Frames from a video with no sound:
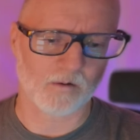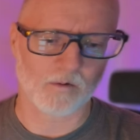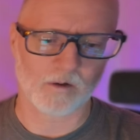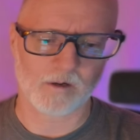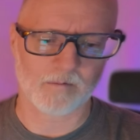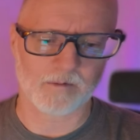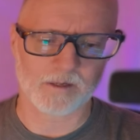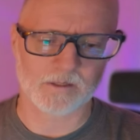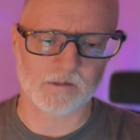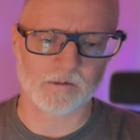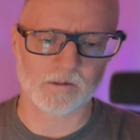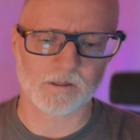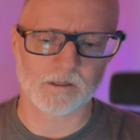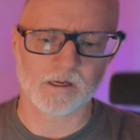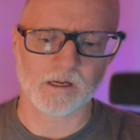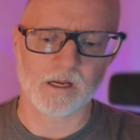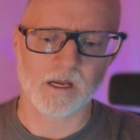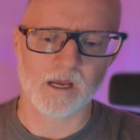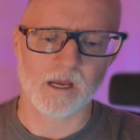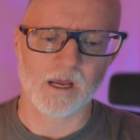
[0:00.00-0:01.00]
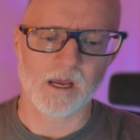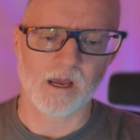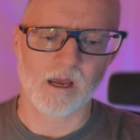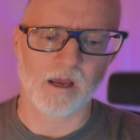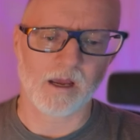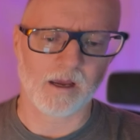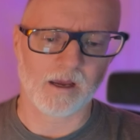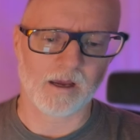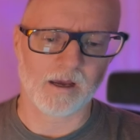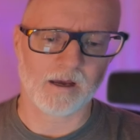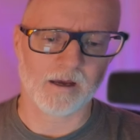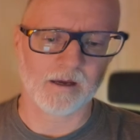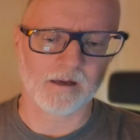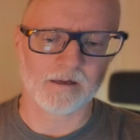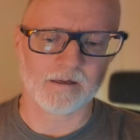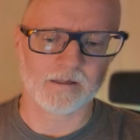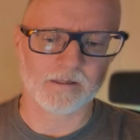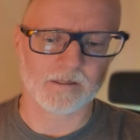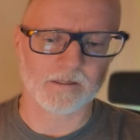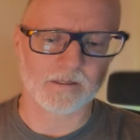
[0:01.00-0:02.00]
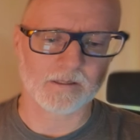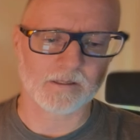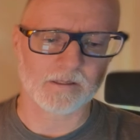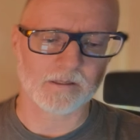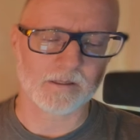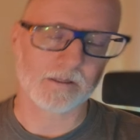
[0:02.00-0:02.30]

want to mess with it. And that's